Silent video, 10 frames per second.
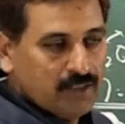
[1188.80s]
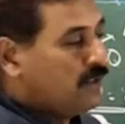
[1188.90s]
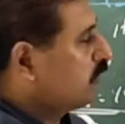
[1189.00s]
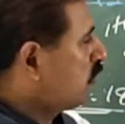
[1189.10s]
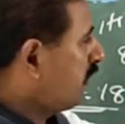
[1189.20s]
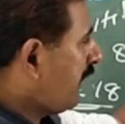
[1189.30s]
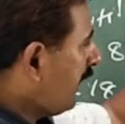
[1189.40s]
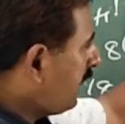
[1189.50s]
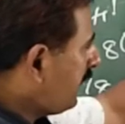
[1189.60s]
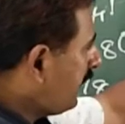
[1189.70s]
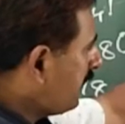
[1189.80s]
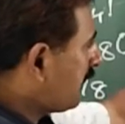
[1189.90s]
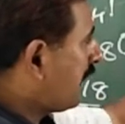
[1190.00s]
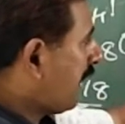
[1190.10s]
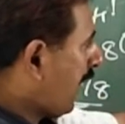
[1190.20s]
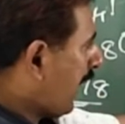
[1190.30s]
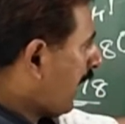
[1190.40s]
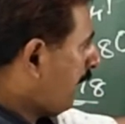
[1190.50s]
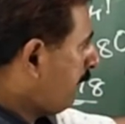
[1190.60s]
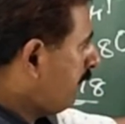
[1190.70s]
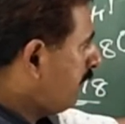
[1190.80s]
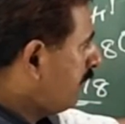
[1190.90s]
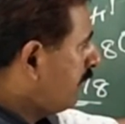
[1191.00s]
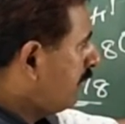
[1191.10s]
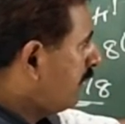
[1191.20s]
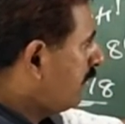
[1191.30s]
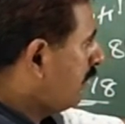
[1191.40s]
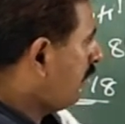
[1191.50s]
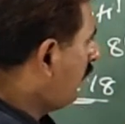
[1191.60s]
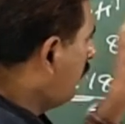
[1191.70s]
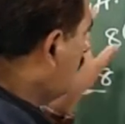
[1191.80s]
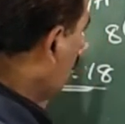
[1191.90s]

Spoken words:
So 18 gram in